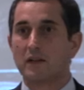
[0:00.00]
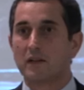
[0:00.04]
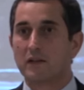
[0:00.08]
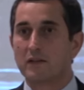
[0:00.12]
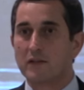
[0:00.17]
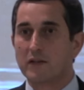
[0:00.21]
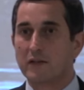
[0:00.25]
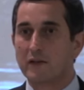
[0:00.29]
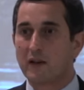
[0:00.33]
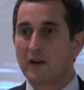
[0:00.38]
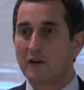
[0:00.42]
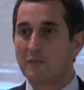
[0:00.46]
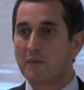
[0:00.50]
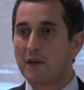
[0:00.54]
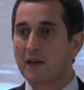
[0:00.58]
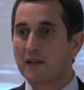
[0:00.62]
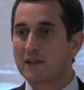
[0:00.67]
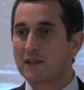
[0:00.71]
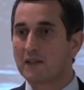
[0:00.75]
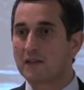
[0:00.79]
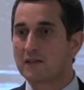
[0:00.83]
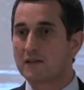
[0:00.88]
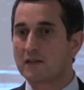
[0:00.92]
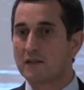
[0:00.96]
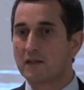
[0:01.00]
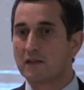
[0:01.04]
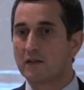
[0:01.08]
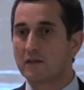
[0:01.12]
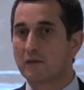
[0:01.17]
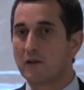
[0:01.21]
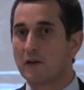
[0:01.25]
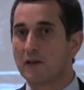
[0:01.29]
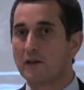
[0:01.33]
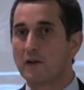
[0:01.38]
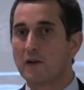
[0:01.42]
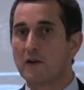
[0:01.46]
during our meetings in
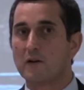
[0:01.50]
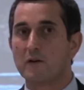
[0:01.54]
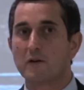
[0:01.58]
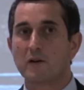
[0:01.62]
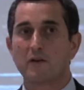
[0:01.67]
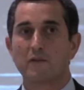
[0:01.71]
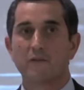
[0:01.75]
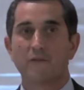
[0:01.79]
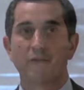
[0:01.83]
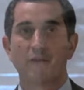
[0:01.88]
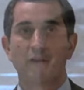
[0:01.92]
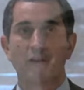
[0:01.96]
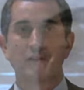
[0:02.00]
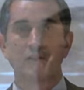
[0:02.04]
Roanoke for